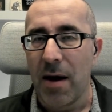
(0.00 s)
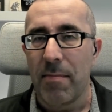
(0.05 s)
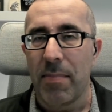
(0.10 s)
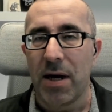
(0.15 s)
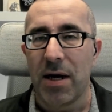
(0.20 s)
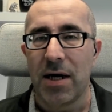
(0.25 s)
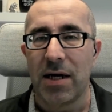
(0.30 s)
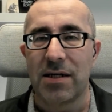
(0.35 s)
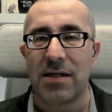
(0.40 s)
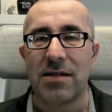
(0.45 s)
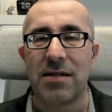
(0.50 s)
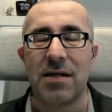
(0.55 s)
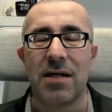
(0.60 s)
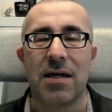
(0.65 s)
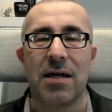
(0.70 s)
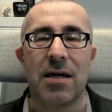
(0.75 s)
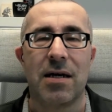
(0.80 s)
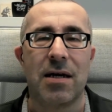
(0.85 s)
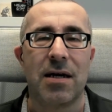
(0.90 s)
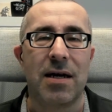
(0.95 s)
But
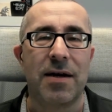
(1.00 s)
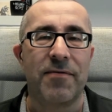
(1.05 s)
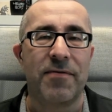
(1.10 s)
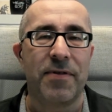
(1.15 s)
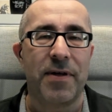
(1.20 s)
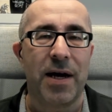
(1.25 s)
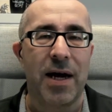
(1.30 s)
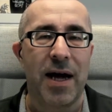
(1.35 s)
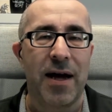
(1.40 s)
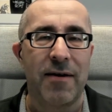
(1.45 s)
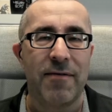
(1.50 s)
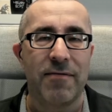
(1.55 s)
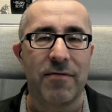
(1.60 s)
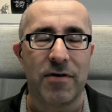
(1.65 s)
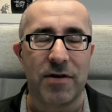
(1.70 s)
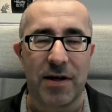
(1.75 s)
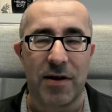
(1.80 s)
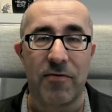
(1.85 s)
if there have